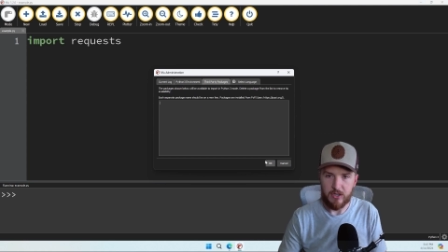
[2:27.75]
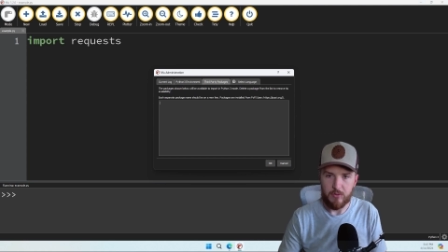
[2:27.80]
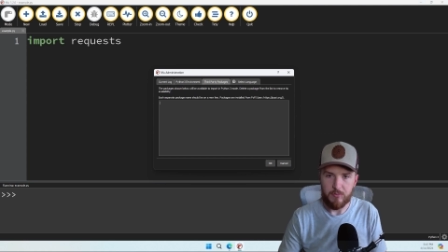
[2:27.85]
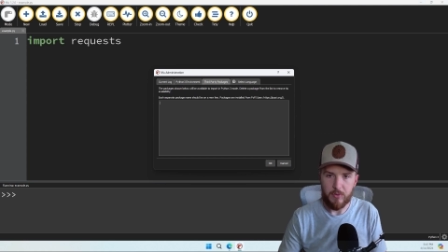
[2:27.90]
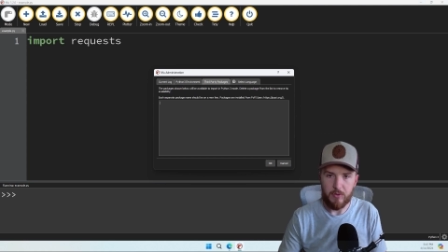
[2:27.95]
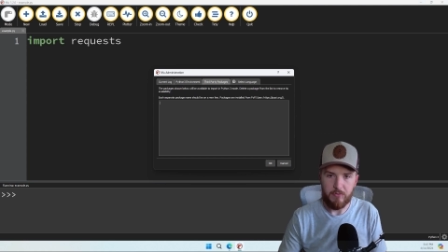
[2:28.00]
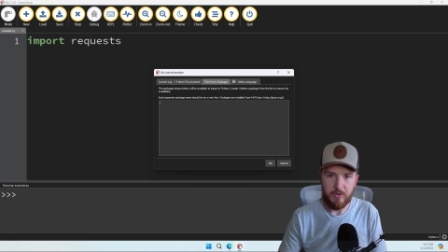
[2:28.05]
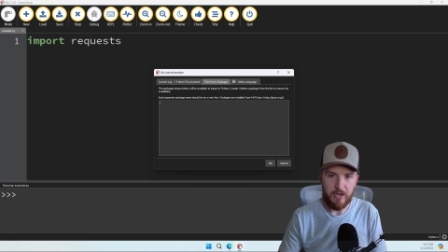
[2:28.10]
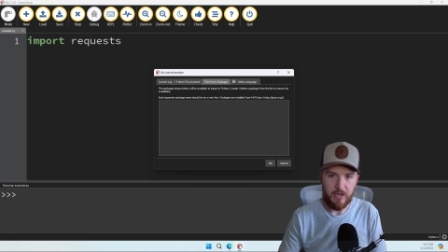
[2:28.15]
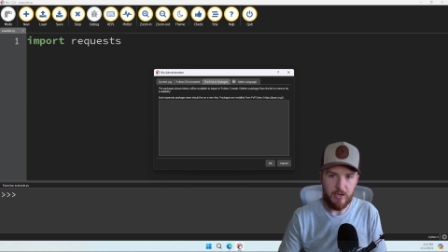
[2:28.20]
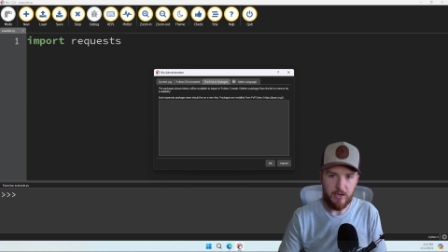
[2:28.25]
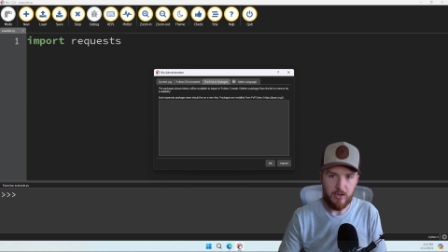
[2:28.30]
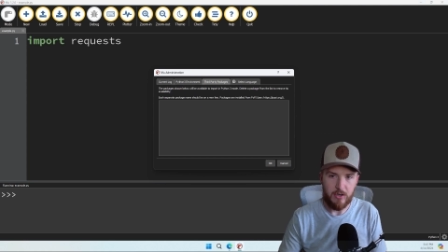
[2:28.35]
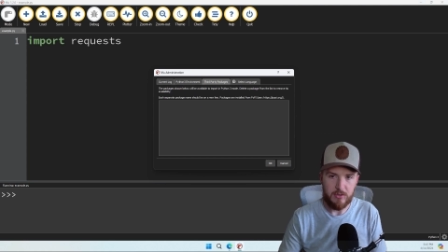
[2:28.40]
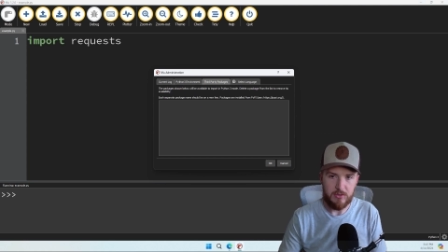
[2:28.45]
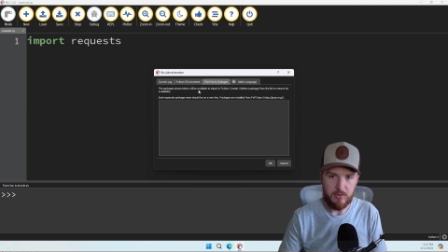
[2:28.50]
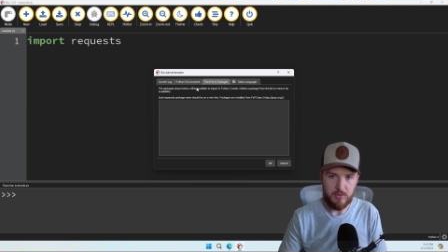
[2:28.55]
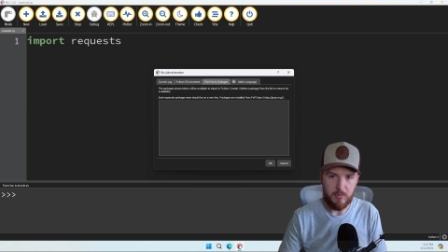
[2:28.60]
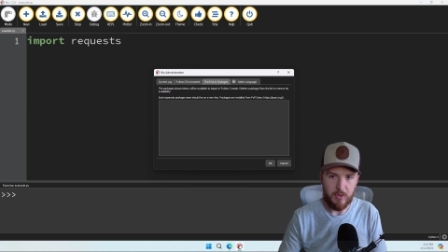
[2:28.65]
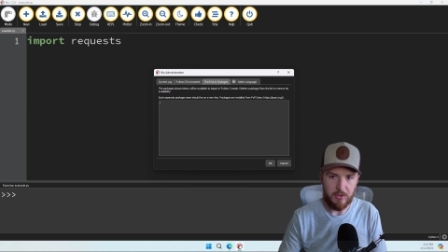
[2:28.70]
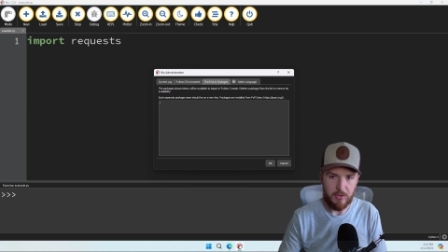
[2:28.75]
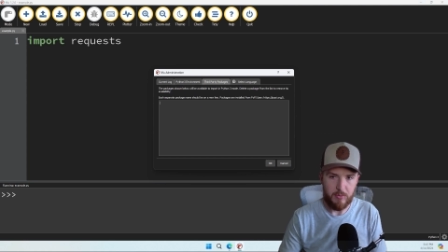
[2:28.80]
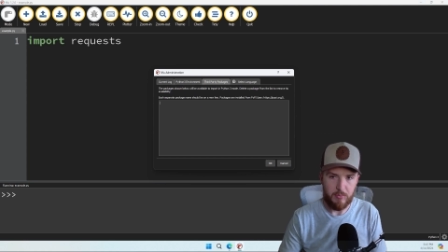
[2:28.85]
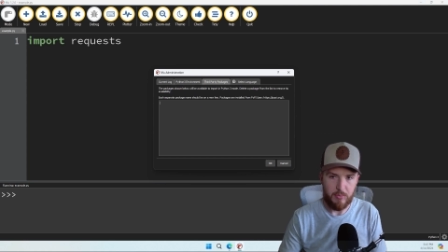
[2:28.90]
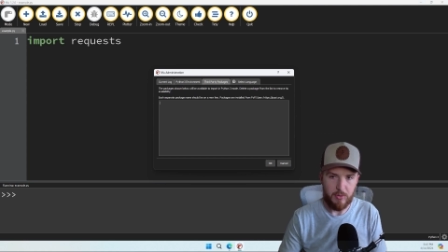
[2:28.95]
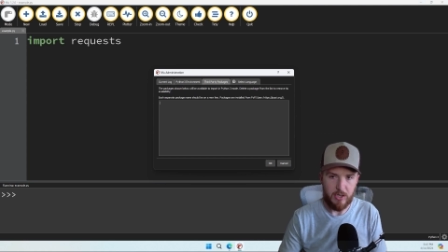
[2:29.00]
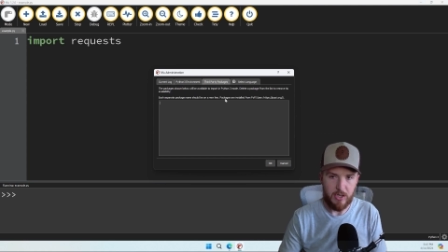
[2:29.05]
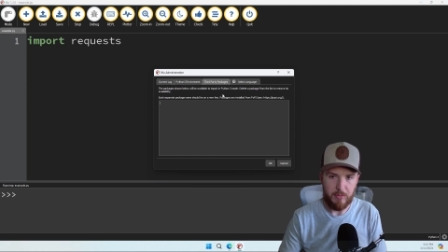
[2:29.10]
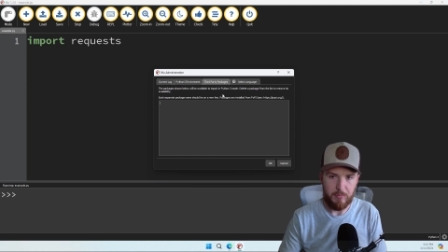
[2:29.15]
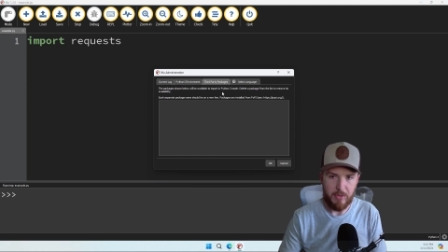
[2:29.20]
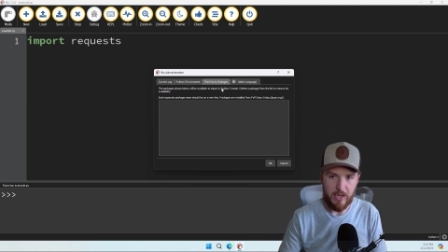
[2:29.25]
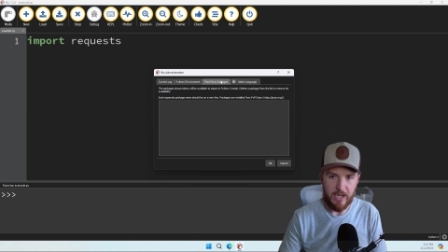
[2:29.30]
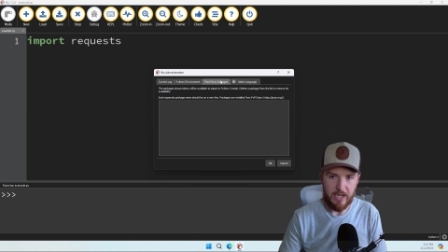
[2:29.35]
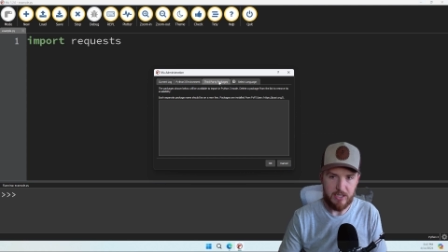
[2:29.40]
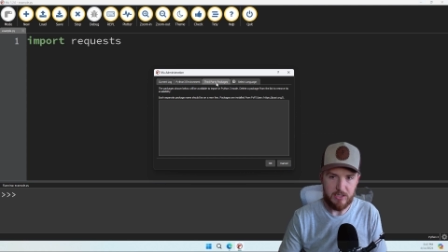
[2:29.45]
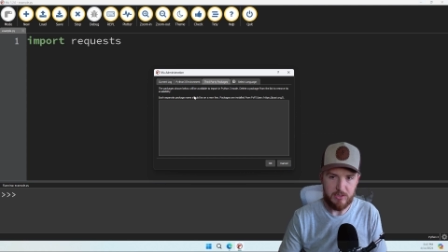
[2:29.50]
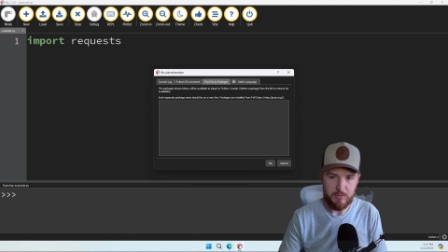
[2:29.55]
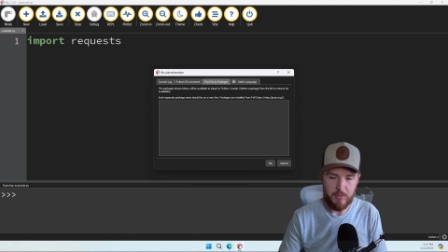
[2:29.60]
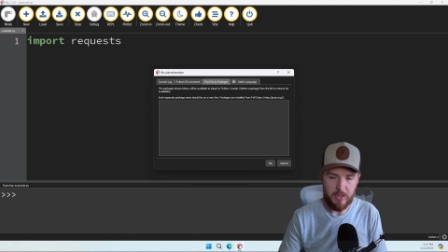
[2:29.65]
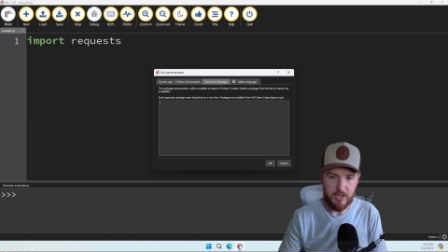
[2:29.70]
come over here to my third-party
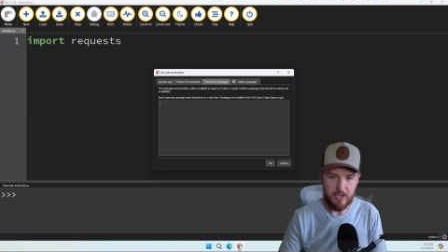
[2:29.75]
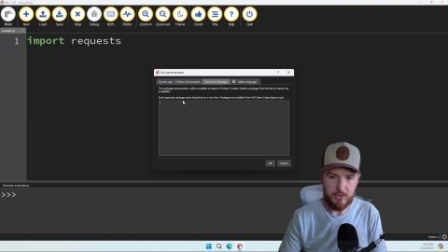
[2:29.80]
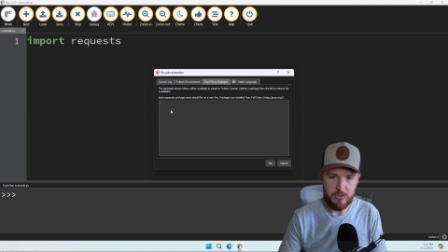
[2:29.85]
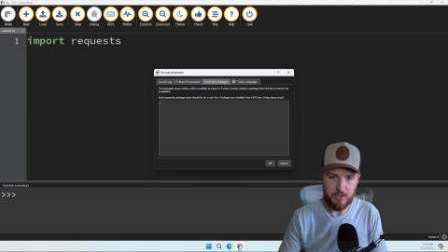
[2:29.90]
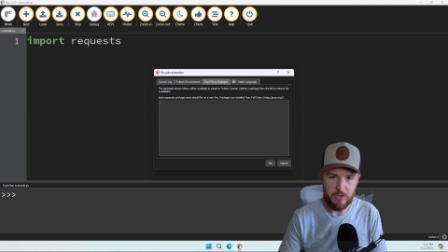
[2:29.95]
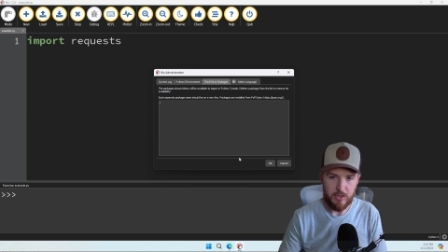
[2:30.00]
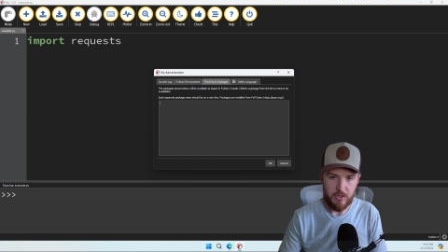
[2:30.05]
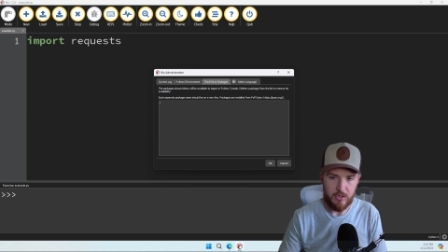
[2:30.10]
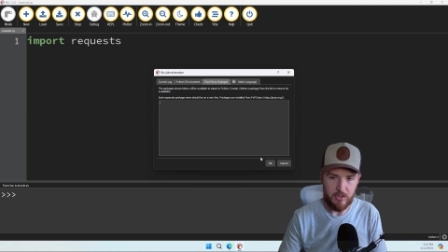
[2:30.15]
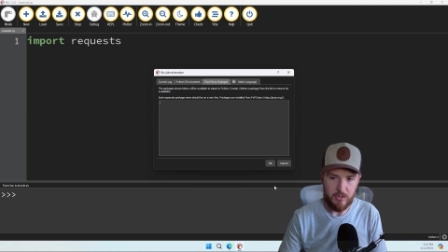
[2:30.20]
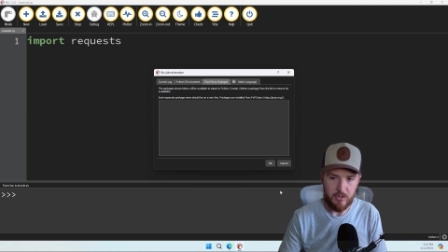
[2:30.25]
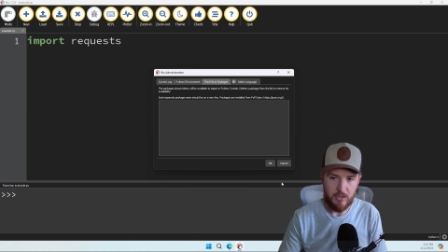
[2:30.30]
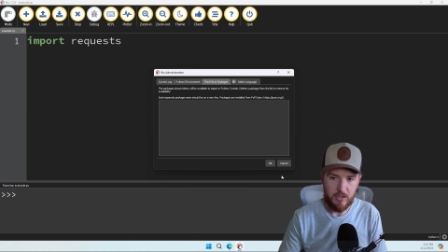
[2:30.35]
package manager,